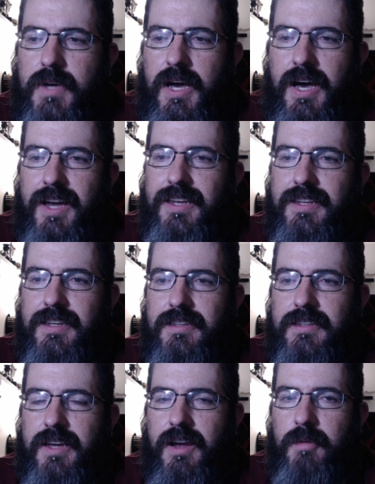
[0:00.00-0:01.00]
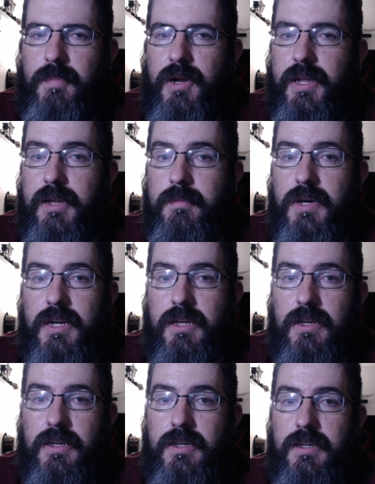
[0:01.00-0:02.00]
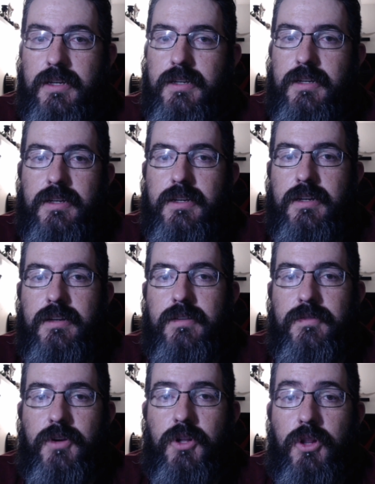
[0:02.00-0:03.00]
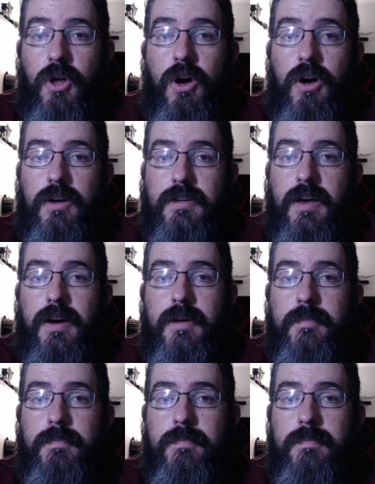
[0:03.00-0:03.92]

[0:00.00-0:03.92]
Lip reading: I didn't care about anybody for a long time.